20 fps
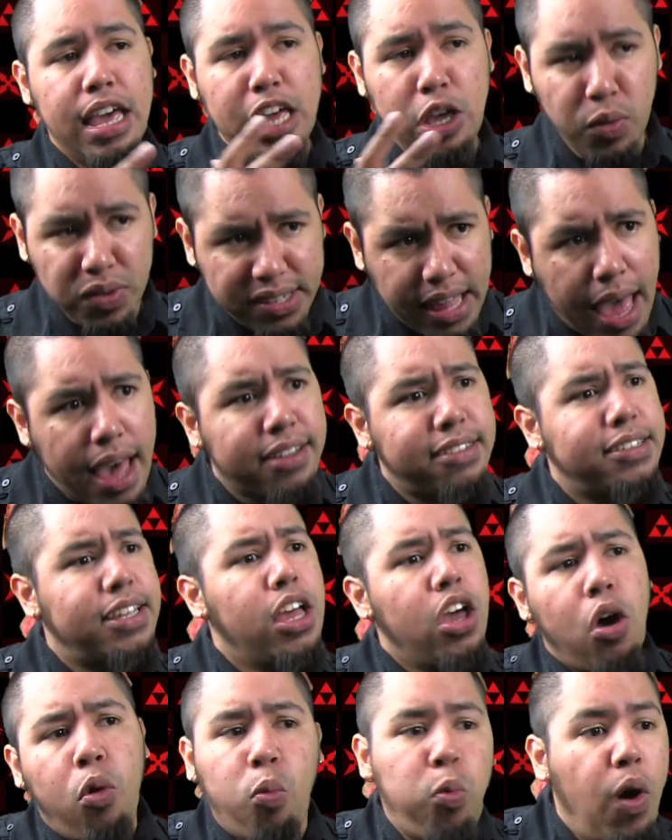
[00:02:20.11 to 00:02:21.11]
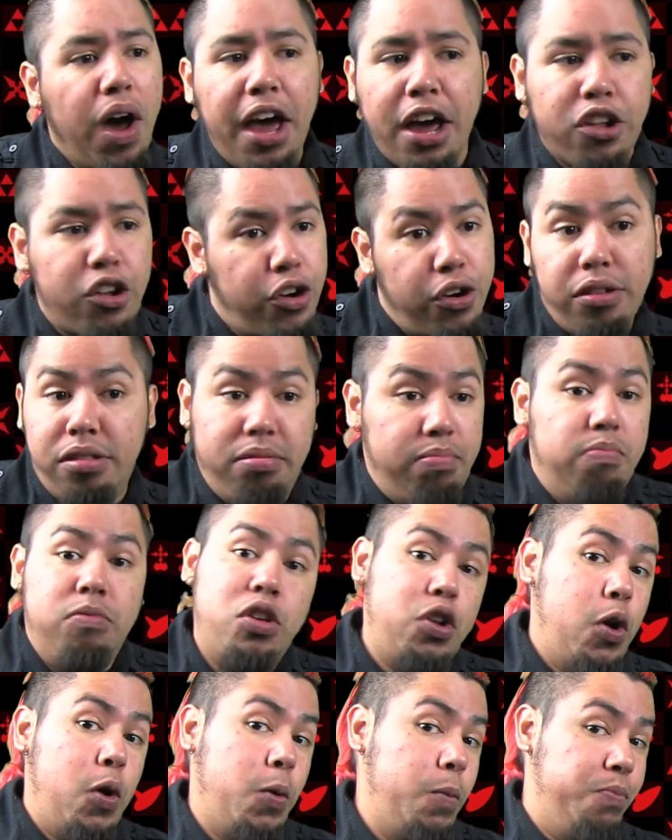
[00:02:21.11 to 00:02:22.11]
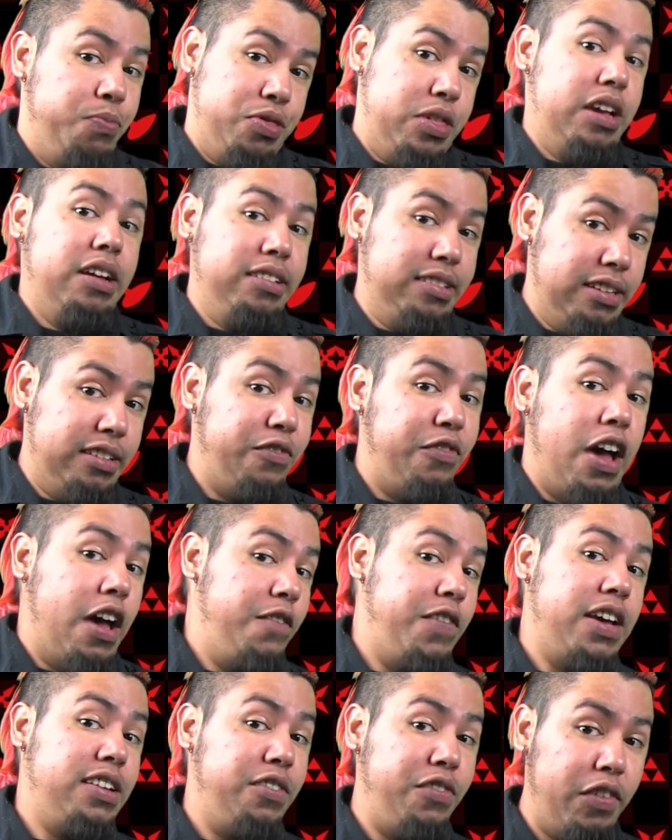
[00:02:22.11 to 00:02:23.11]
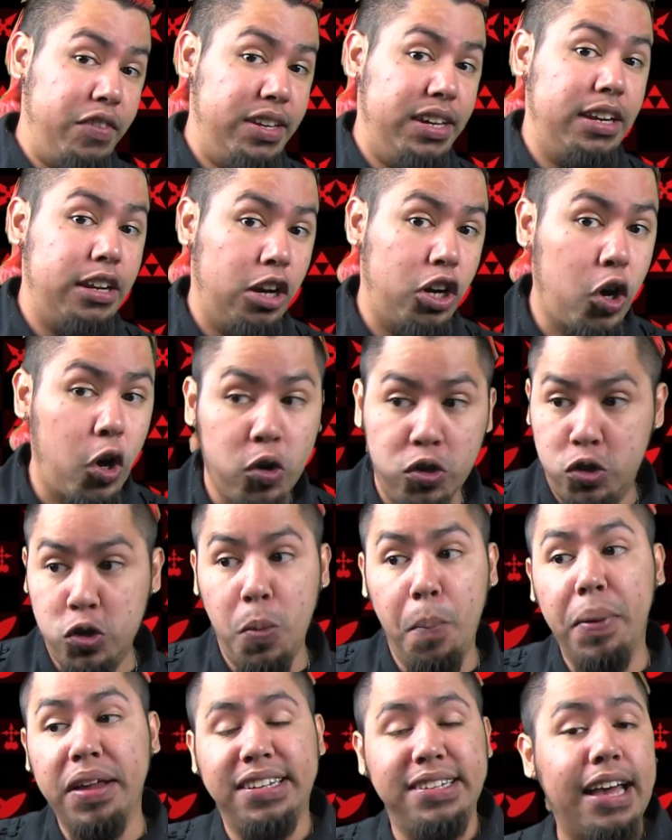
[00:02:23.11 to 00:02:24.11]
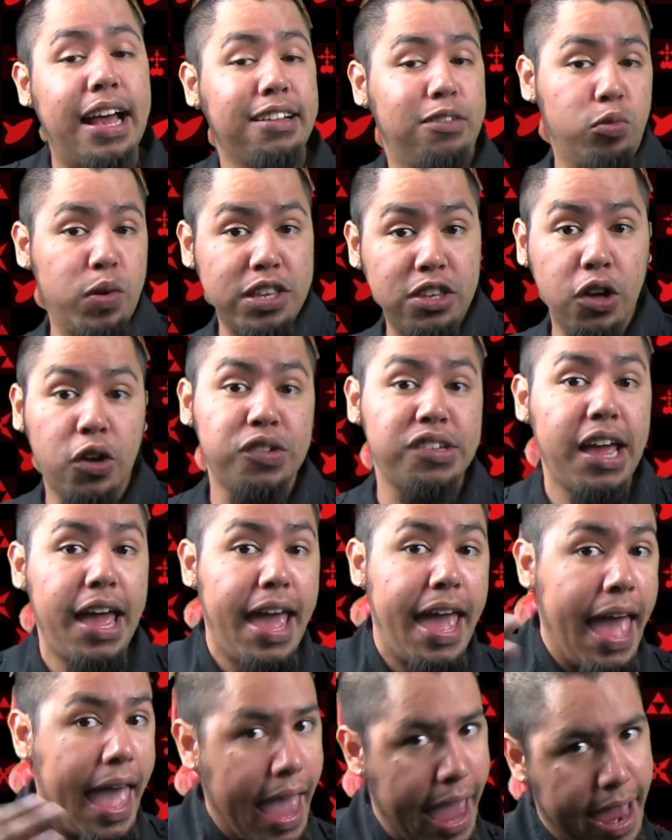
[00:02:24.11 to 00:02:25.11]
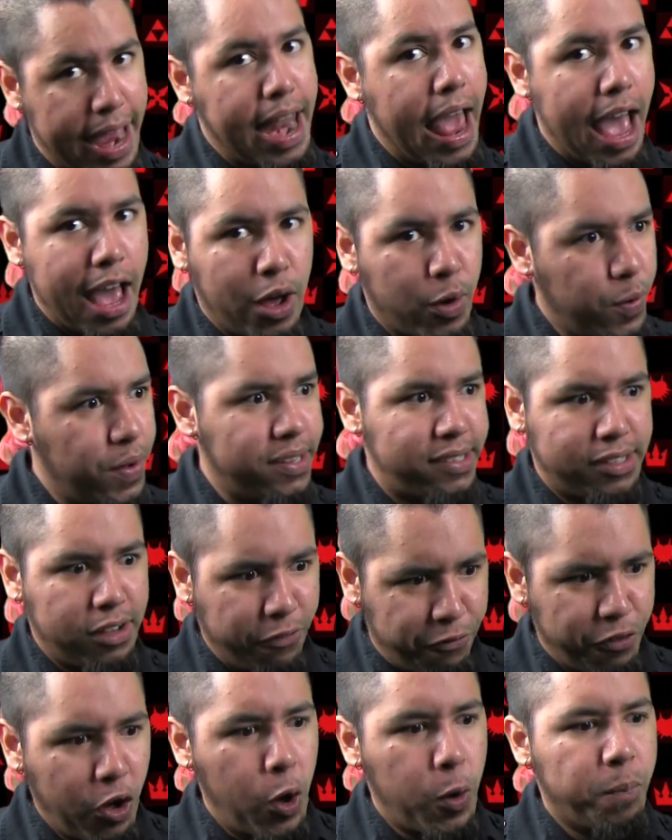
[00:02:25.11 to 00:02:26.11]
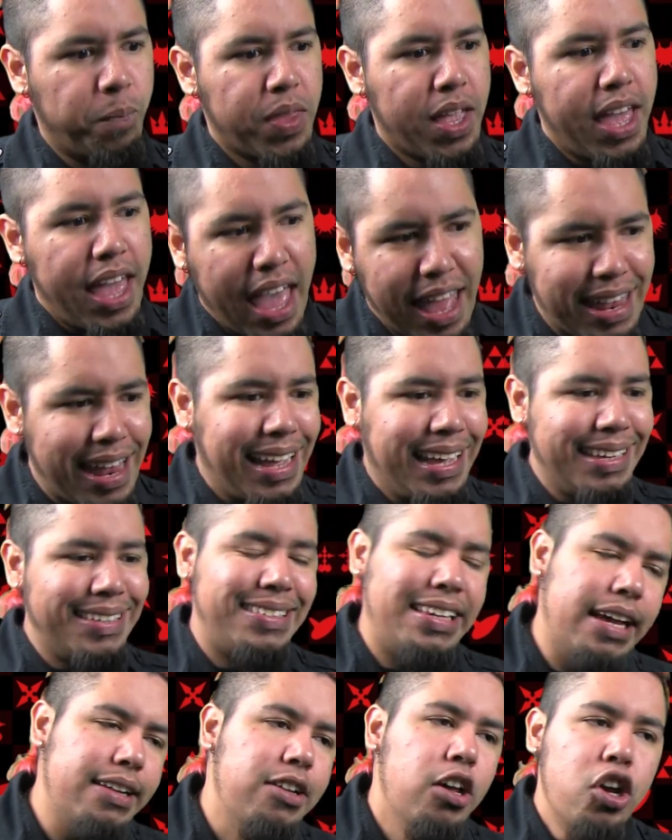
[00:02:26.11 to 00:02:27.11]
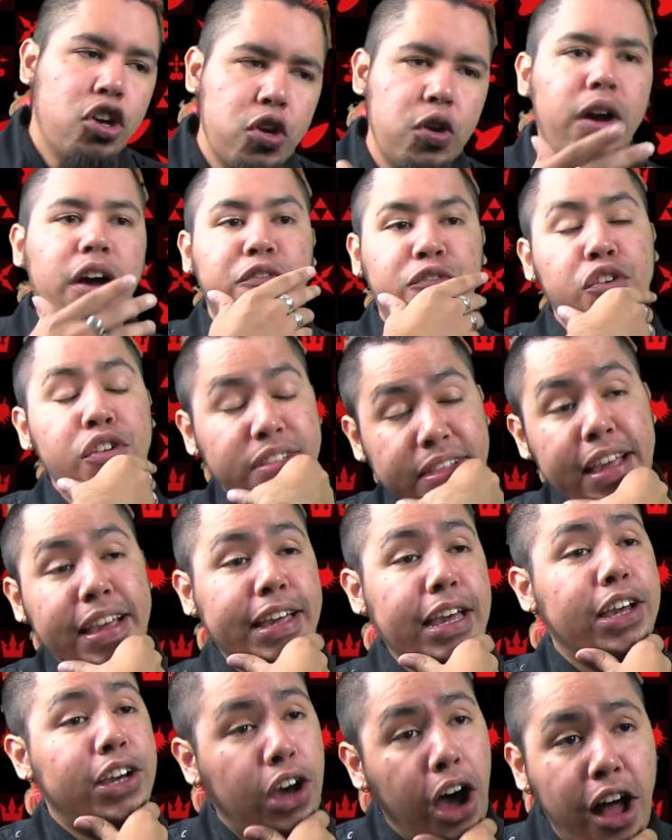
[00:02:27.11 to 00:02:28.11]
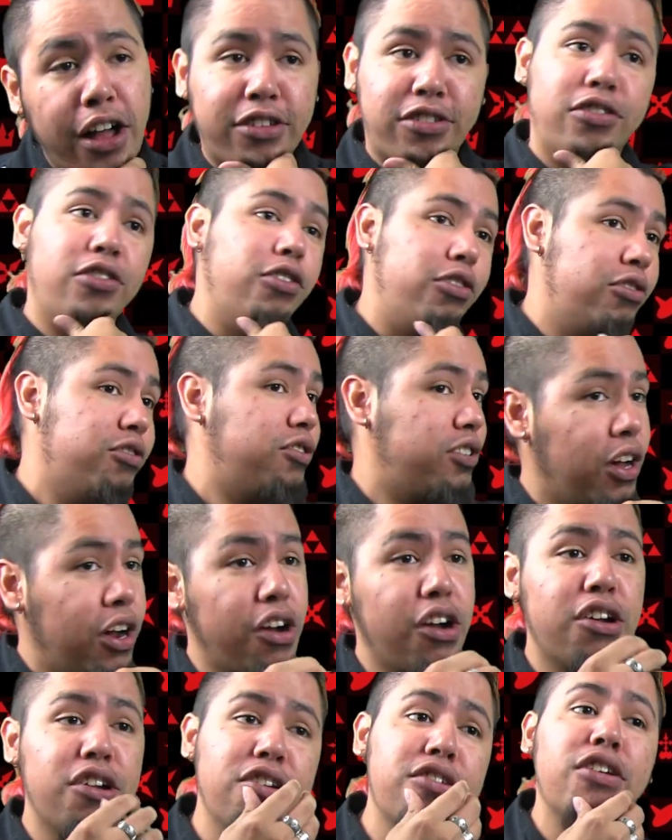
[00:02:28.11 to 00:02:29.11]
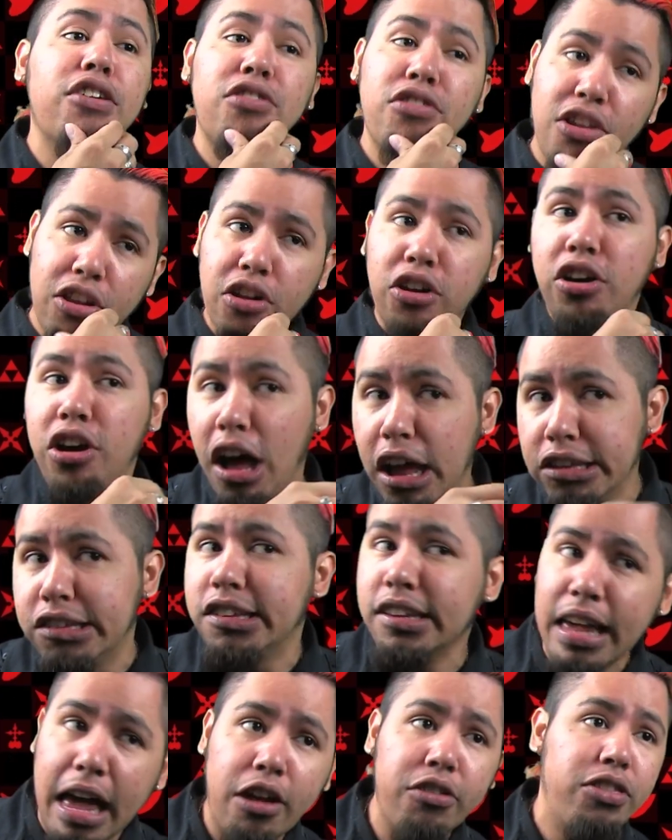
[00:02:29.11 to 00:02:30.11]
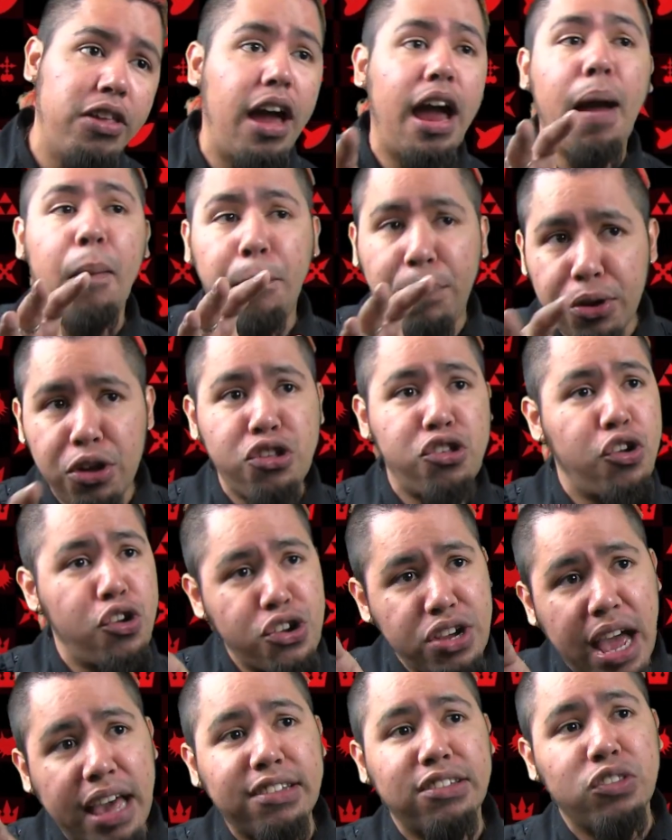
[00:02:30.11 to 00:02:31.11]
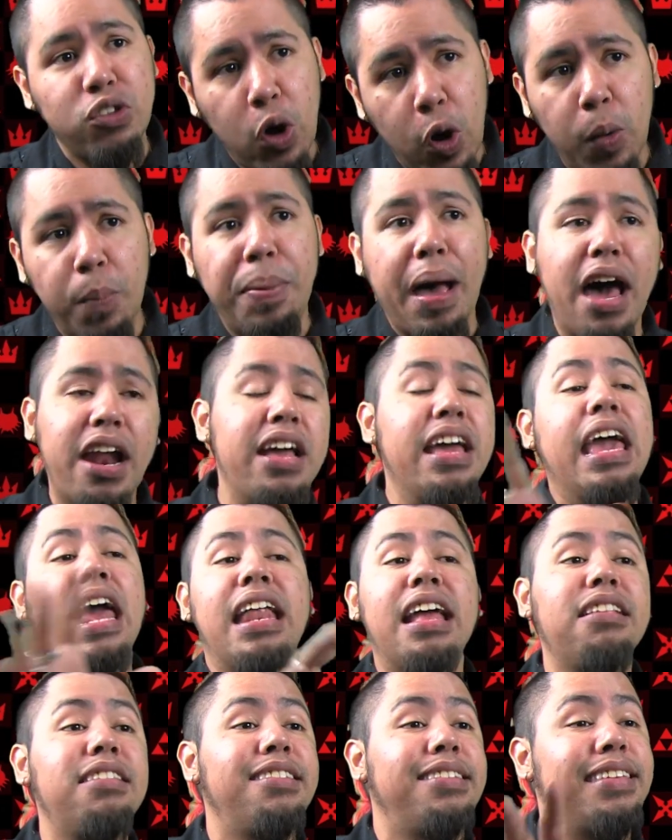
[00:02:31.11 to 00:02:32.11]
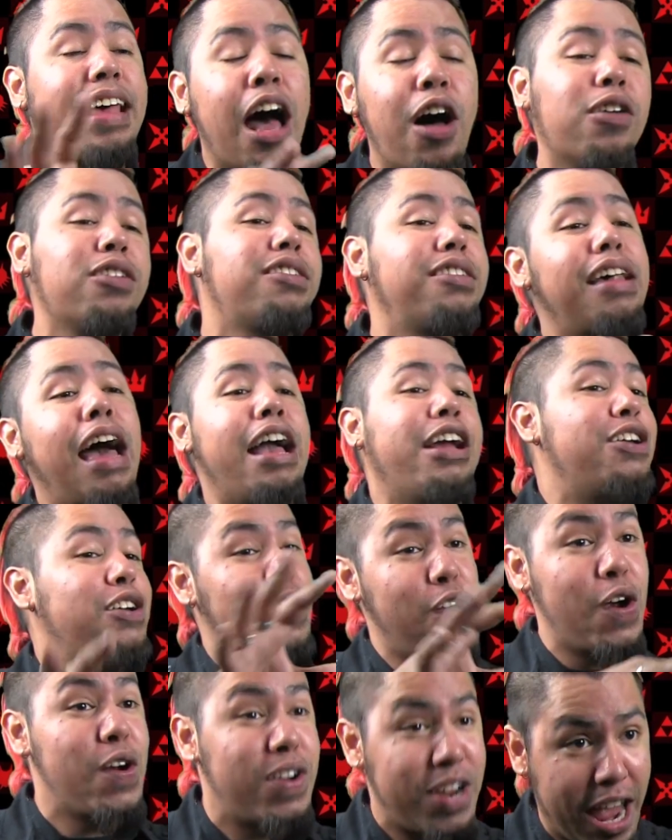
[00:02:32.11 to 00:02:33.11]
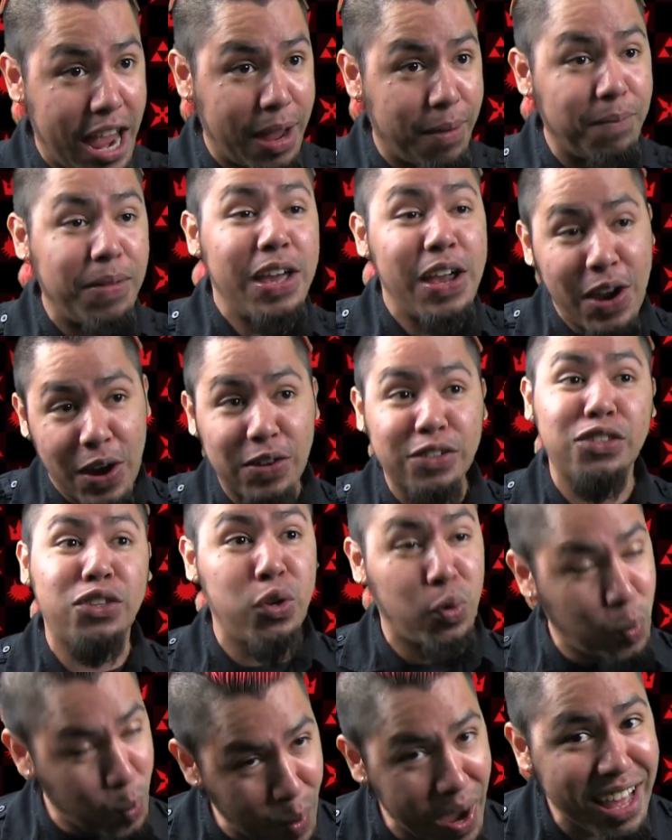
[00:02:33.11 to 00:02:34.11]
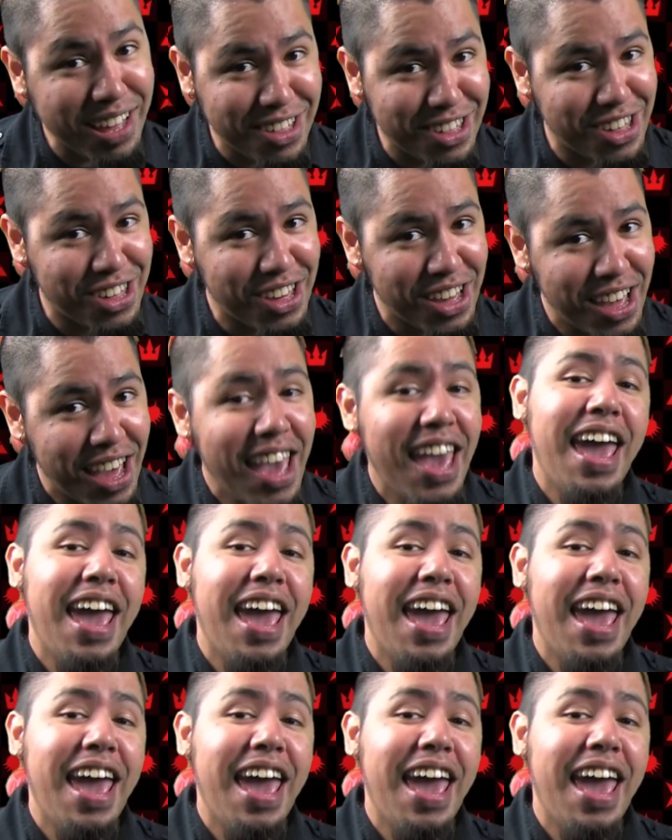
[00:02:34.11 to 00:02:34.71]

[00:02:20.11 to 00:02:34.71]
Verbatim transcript: He was asked what other you know things is Final Fantasy 15 going to go to besides Windows and iOS, the phone. And then he says, you know, if you're thinking consoles, there's another console out there. I'm pretty sure you guys know about it, and it sounds like your name here, Twitch.